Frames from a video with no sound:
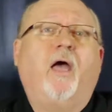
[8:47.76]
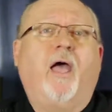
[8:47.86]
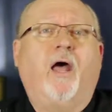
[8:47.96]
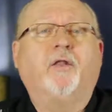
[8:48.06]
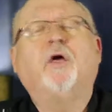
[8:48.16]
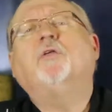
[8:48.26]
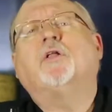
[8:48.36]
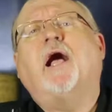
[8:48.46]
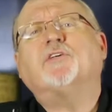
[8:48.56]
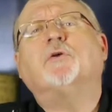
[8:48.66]
And the
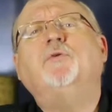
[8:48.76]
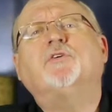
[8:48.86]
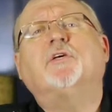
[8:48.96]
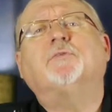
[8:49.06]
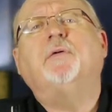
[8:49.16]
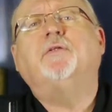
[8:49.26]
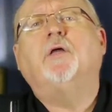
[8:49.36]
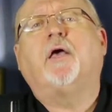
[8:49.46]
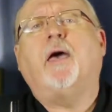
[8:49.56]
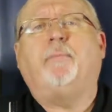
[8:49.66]
classical music has been
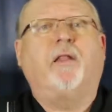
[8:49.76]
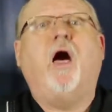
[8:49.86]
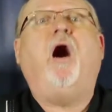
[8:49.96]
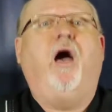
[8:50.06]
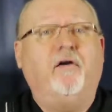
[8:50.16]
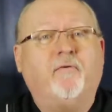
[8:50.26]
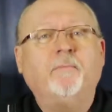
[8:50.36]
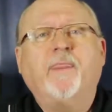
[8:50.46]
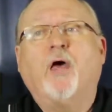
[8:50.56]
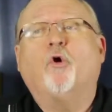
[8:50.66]
kept alive,
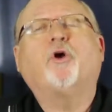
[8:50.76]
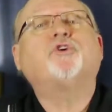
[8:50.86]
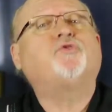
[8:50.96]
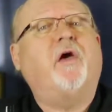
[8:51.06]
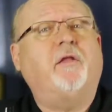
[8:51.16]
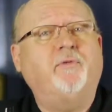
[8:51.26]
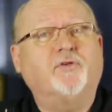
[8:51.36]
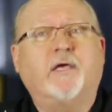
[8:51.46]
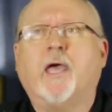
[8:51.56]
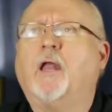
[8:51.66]
and orchestrated
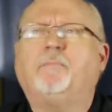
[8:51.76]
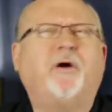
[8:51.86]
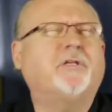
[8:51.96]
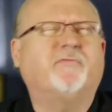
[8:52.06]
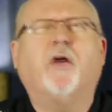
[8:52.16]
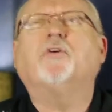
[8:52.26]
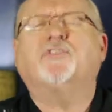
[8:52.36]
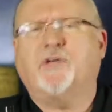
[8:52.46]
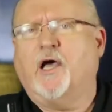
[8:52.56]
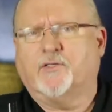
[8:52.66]
music and a bunch of other
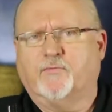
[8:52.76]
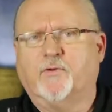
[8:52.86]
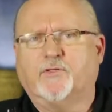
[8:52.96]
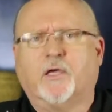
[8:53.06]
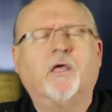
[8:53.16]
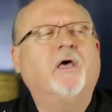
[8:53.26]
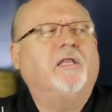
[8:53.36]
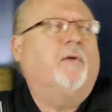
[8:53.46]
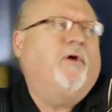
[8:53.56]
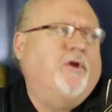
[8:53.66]
styles of music
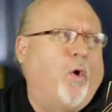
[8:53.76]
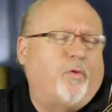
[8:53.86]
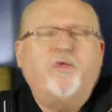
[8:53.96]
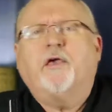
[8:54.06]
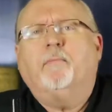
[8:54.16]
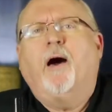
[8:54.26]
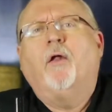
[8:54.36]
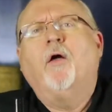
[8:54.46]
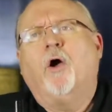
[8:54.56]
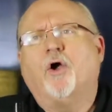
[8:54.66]
that we don't think
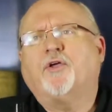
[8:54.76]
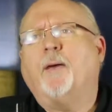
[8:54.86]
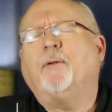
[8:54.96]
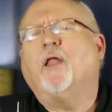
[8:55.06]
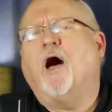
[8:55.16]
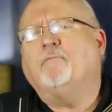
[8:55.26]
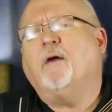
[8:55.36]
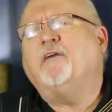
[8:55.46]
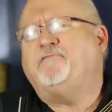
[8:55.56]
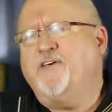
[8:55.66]
about are kept alive
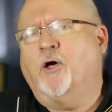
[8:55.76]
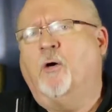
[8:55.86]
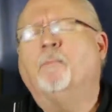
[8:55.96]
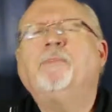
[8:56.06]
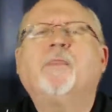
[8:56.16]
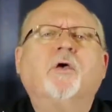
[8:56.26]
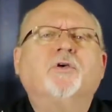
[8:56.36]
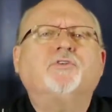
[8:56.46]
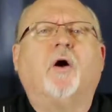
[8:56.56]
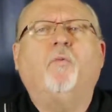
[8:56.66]
by film.
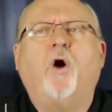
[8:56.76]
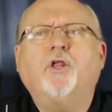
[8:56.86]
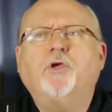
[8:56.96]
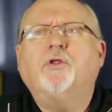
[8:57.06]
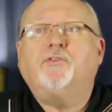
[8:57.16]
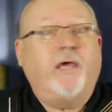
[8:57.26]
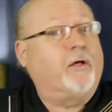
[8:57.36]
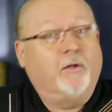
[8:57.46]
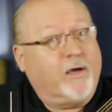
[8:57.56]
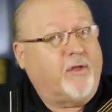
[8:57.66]
So I want you to take
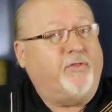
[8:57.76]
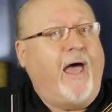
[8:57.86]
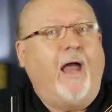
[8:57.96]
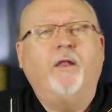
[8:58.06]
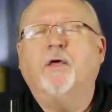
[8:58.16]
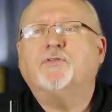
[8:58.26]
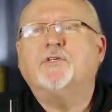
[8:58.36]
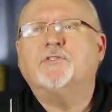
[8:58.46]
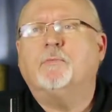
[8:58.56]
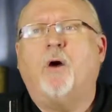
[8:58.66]
a look at that. This
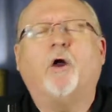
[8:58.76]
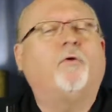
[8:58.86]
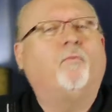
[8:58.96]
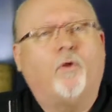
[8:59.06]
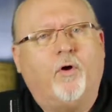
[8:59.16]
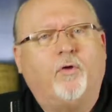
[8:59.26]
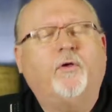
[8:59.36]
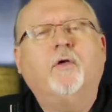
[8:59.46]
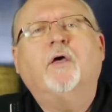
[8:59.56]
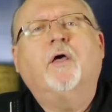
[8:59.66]
is the modern
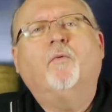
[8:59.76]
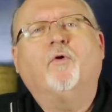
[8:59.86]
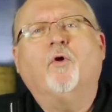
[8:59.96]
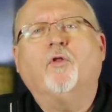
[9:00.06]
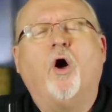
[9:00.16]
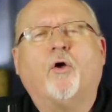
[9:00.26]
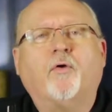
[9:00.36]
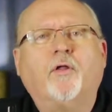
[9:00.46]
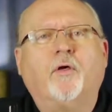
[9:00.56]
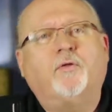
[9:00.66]
world. We're no
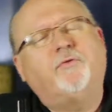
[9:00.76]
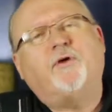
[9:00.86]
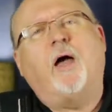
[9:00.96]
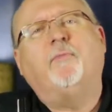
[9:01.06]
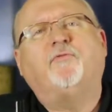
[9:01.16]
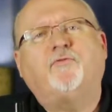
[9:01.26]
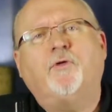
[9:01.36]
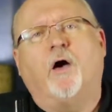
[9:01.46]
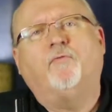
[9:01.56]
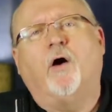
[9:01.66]
longer in the time
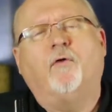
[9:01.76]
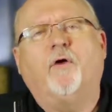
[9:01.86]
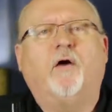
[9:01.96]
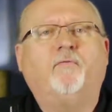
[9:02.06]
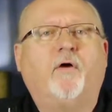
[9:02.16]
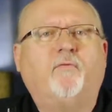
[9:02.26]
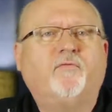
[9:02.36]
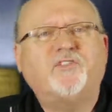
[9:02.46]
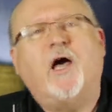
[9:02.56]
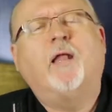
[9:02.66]

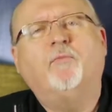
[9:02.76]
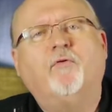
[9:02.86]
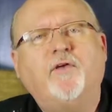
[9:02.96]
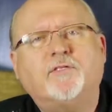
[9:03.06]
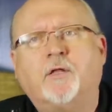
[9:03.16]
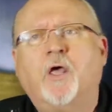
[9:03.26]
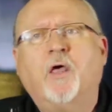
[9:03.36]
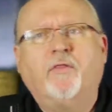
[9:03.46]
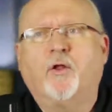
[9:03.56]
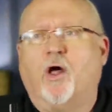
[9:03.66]
of silent movies and
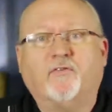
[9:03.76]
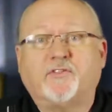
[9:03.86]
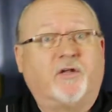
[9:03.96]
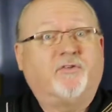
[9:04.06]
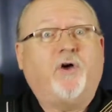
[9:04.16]
then all of a sudden